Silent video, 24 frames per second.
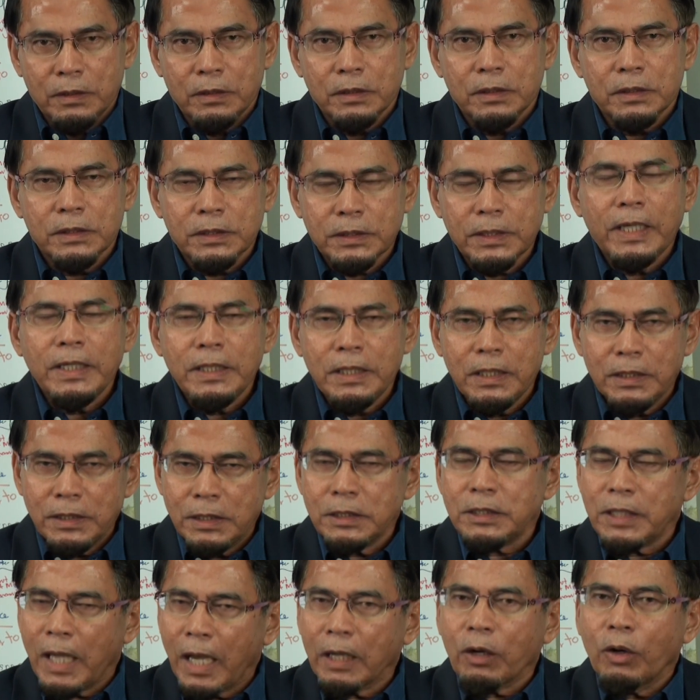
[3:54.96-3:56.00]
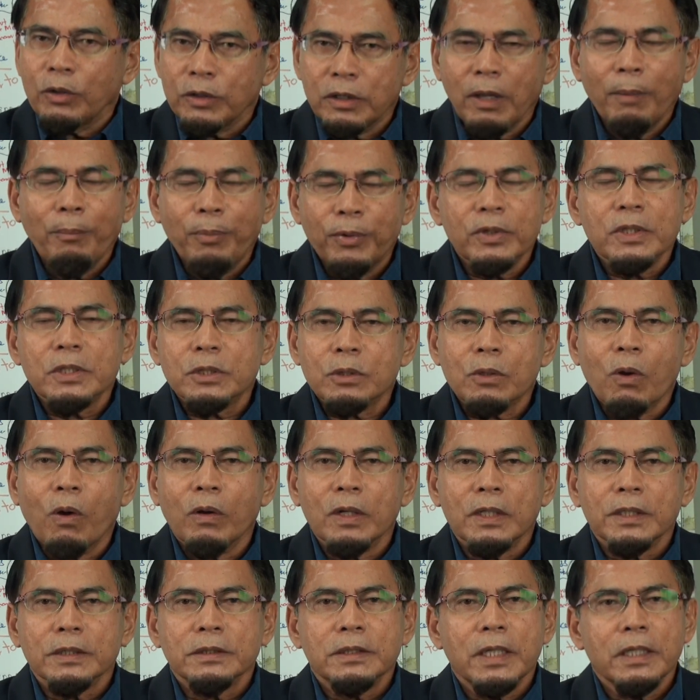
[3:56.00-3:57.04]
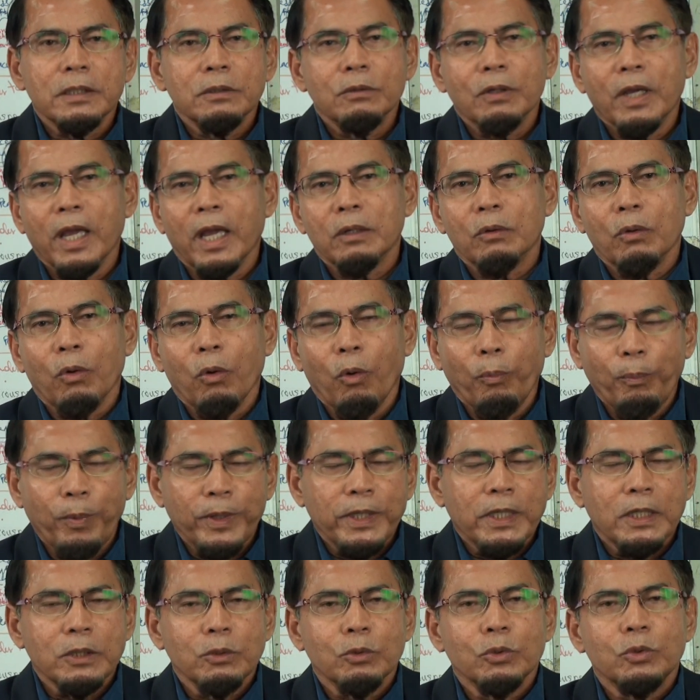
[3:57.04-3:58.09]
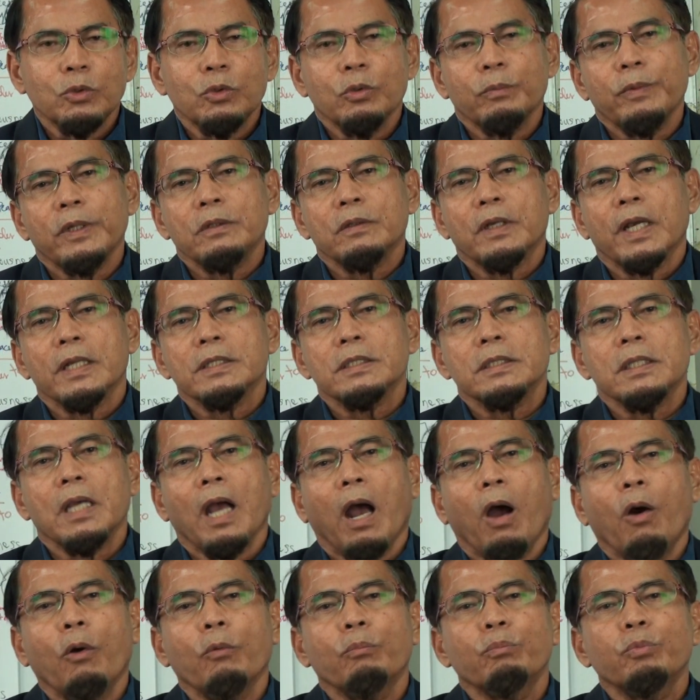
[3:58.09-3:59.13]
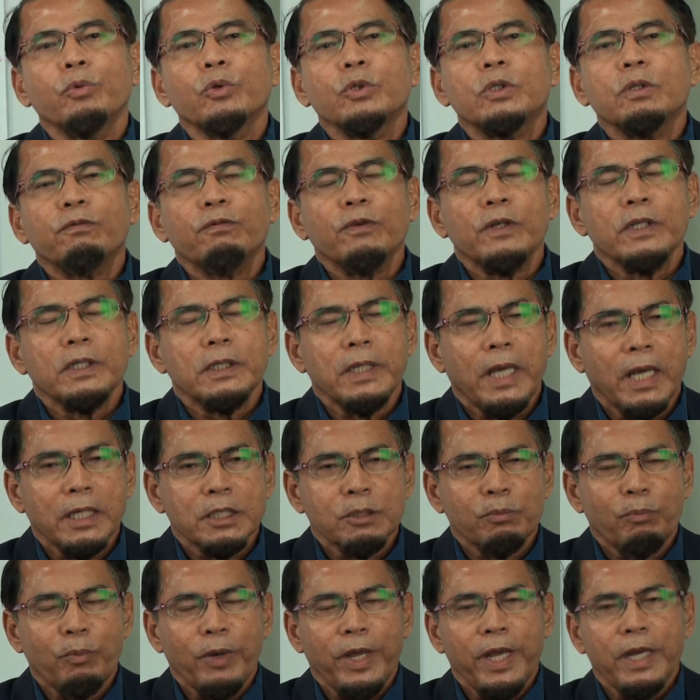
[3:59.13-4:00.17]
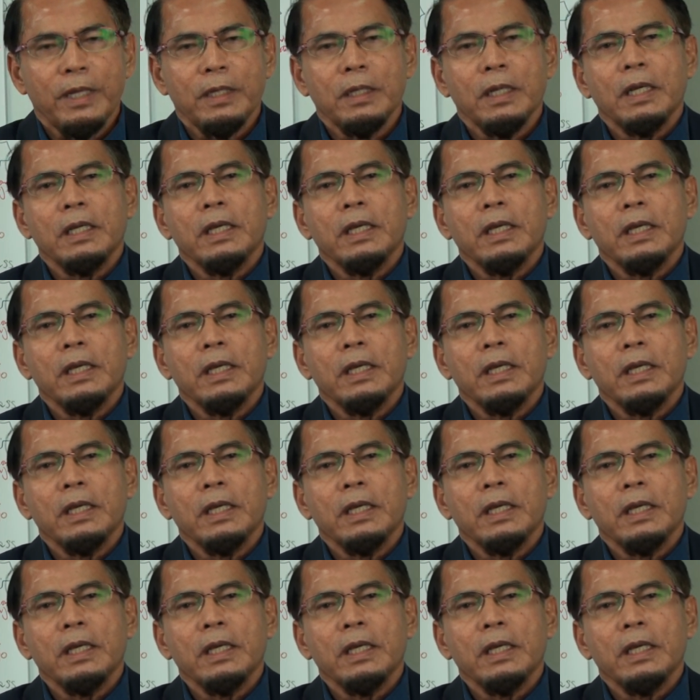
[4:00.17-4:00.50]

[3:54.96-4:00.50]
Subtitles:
study. These are contemporary scholars that you can open the YouTube and you can see how beautifully they explain